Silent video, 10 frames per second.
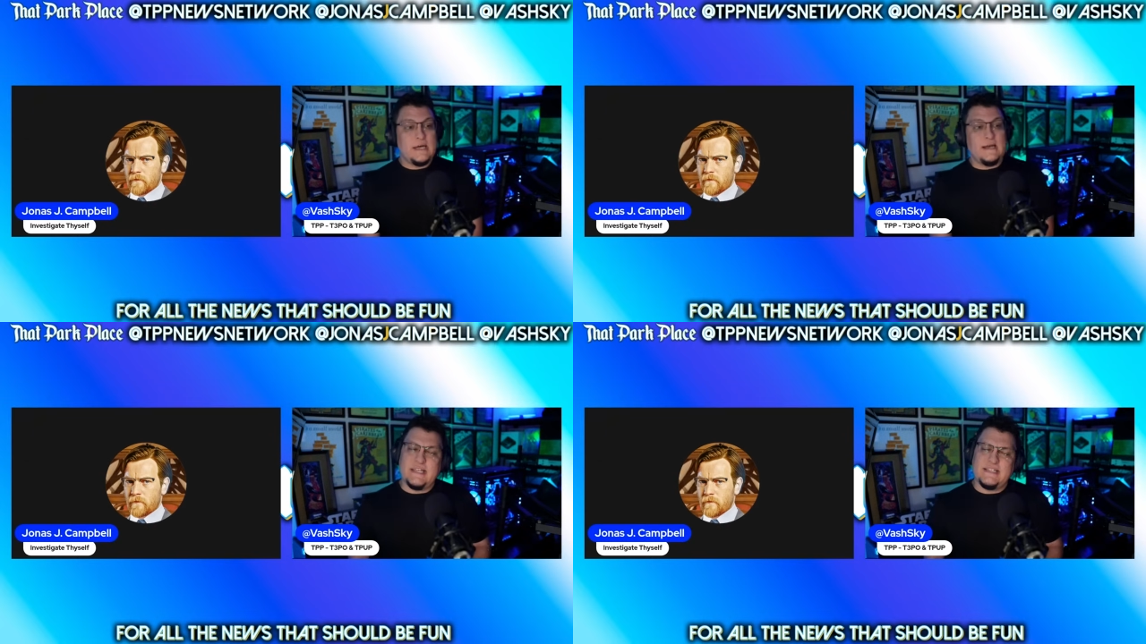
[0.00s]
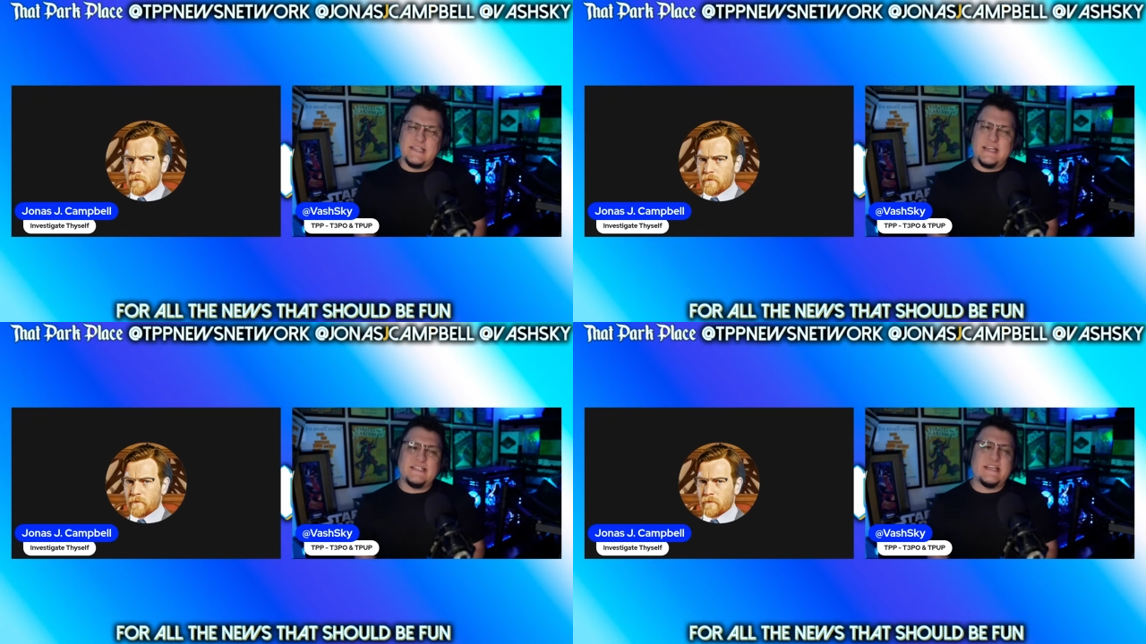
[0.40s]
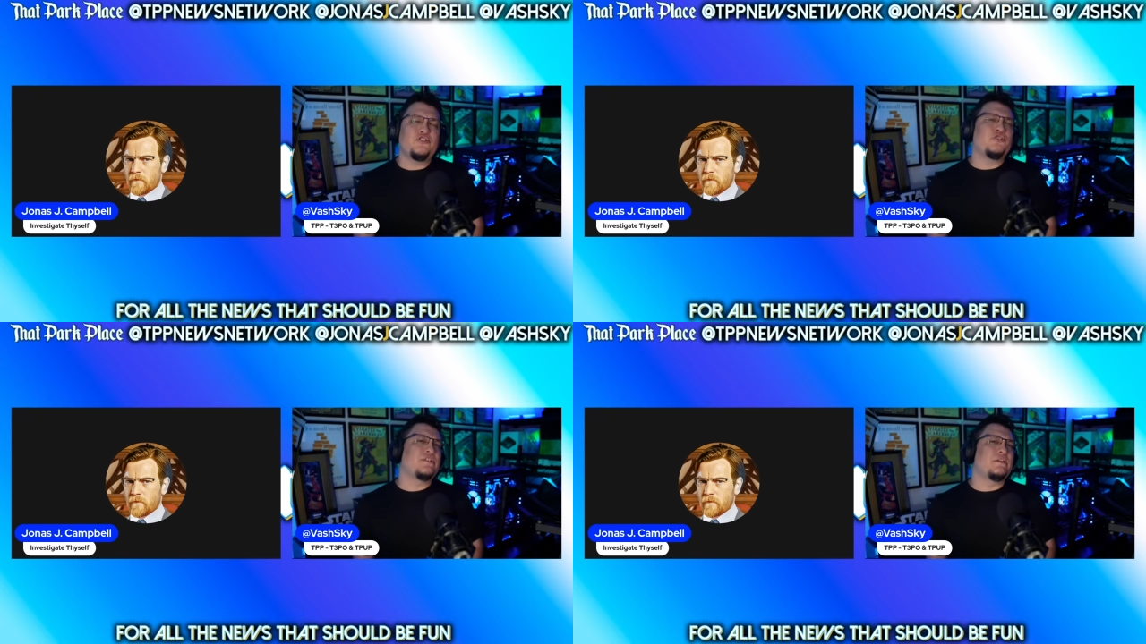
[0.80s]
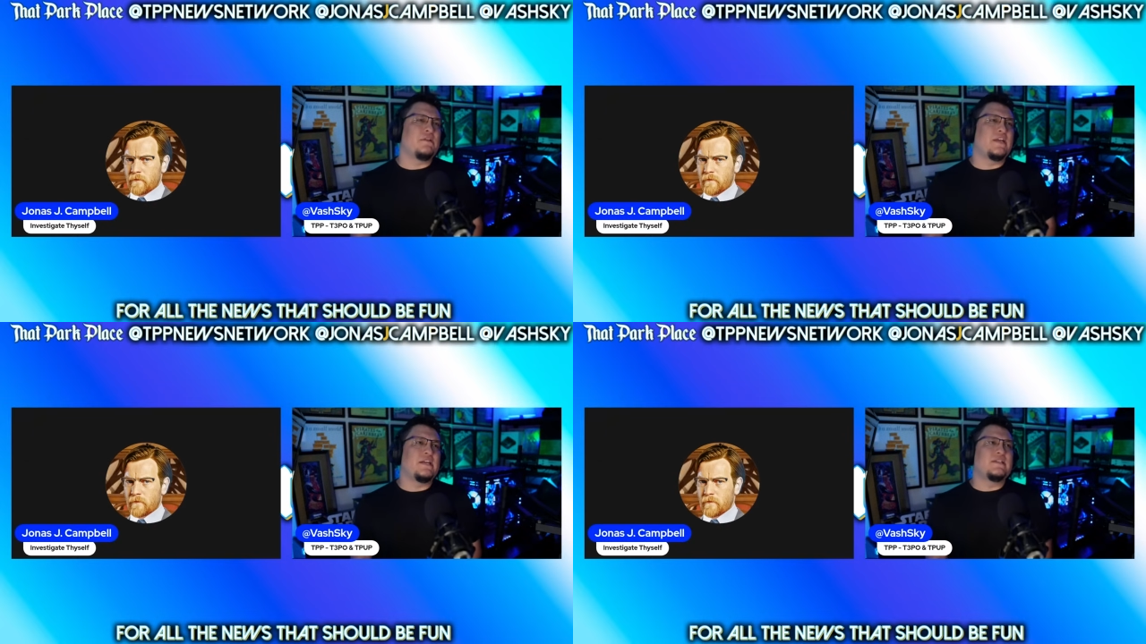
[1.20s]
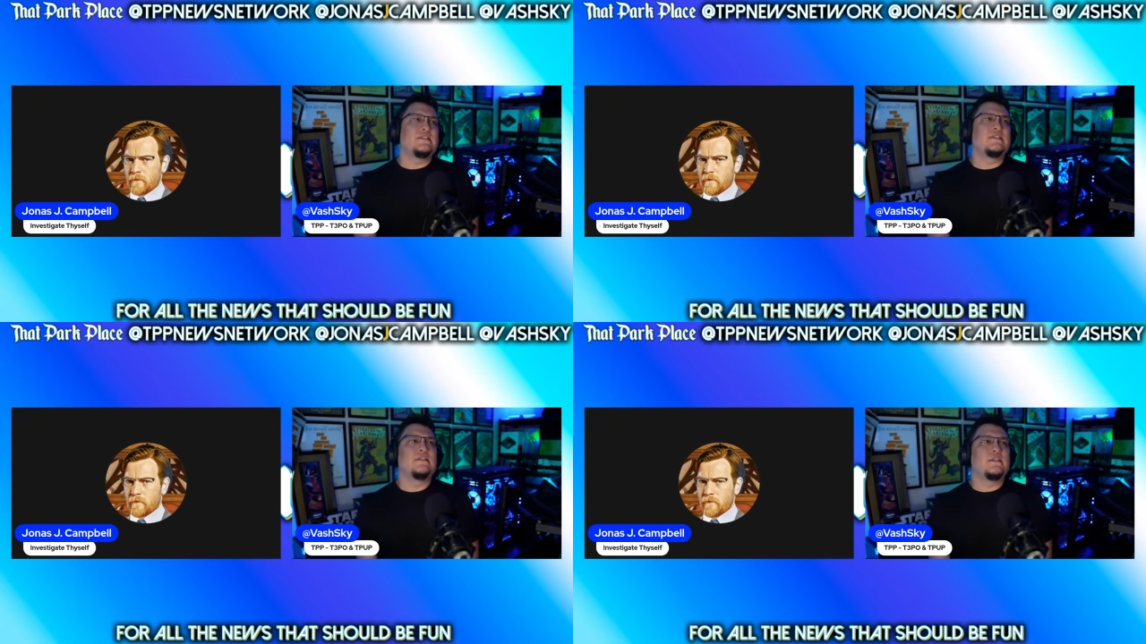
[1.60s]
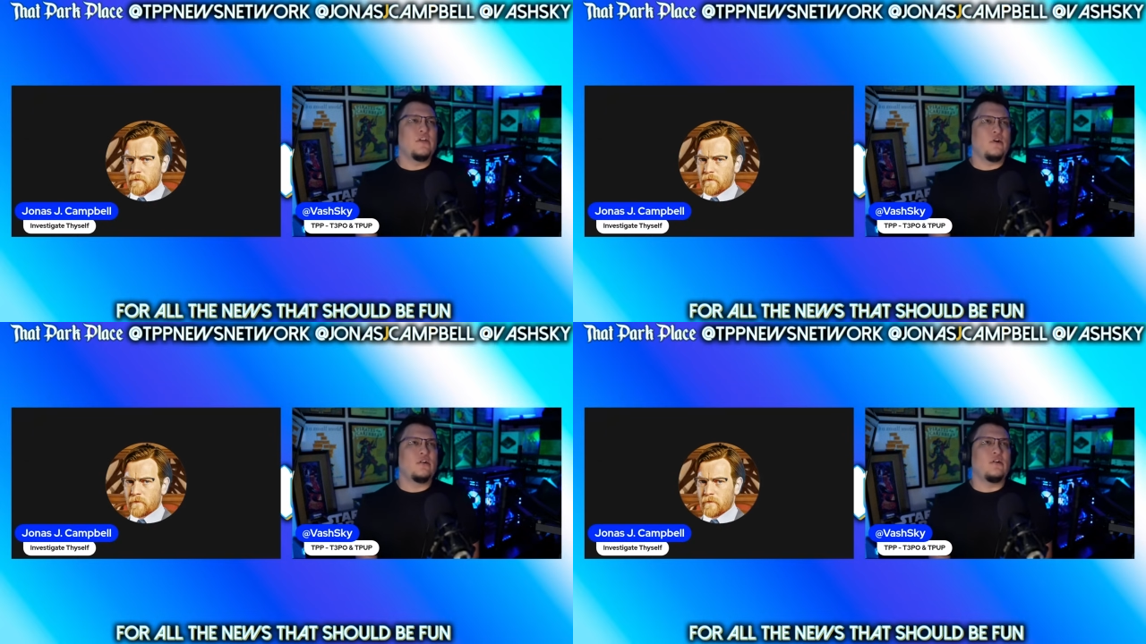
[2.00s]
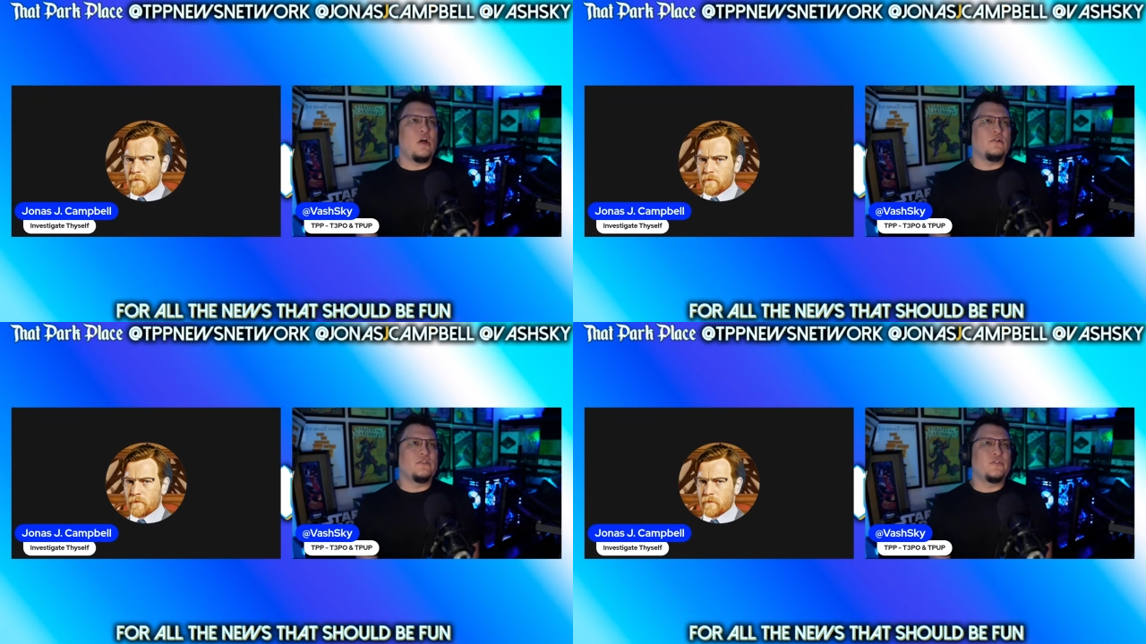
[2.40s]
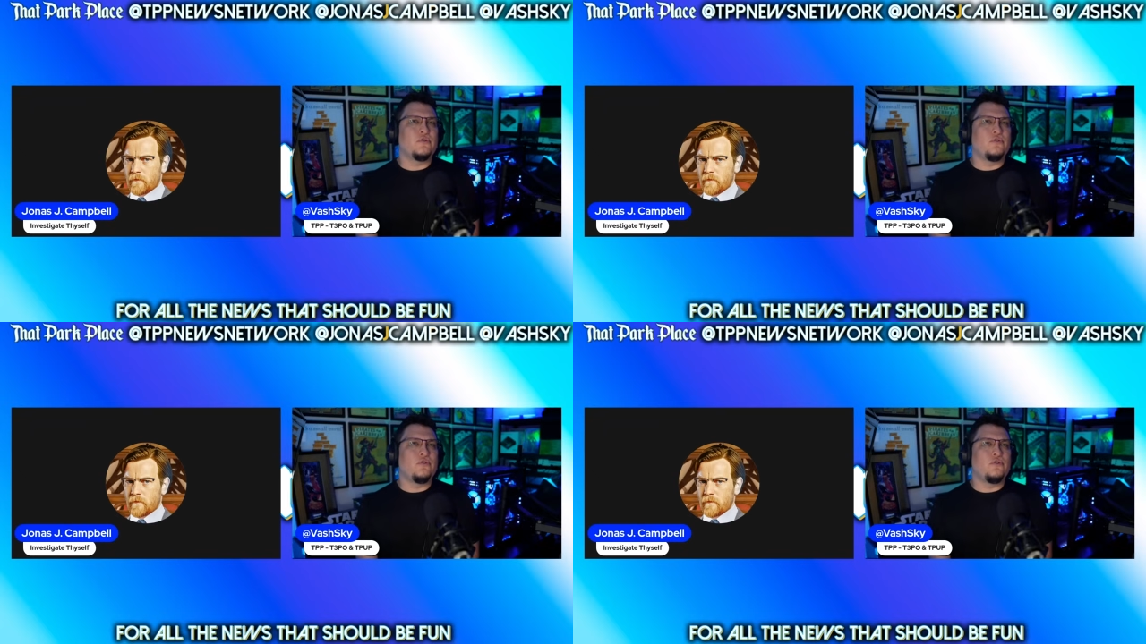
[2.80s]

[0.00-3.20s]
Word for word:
Speaker 1: And it's interesting because the article also